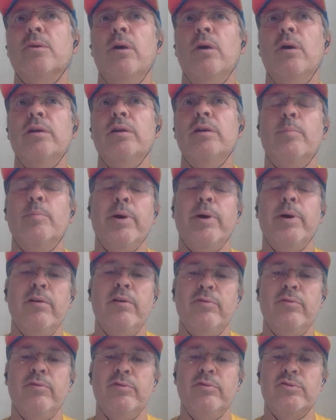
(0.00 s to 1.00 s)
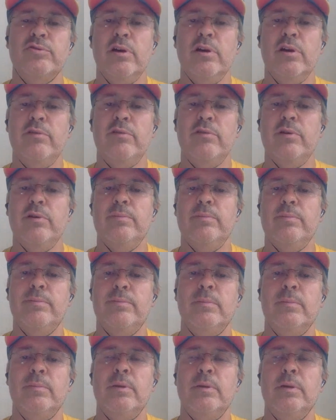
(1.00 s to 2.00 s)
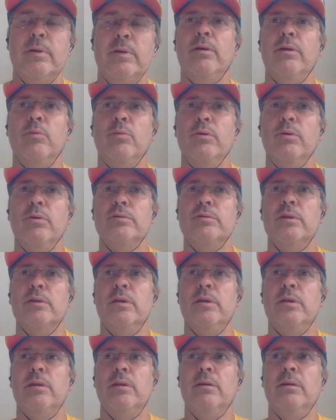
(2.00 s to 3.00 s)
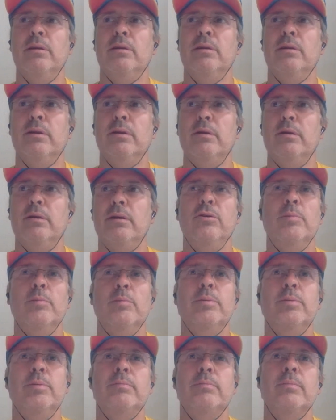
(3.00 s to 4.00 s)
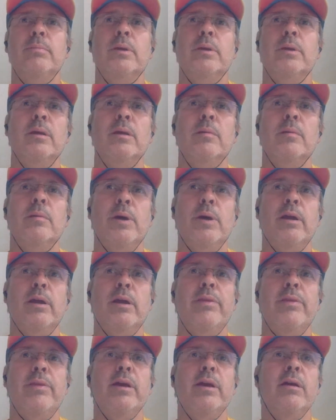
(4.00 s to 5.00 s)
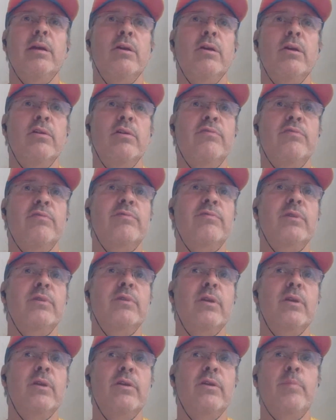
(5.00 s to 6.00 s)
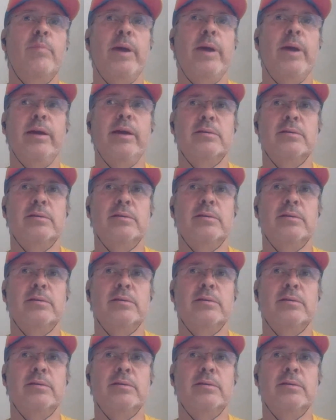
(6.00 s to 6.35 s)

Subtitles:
quite a powerful driver. You know, it was in Europe, but I think a lot of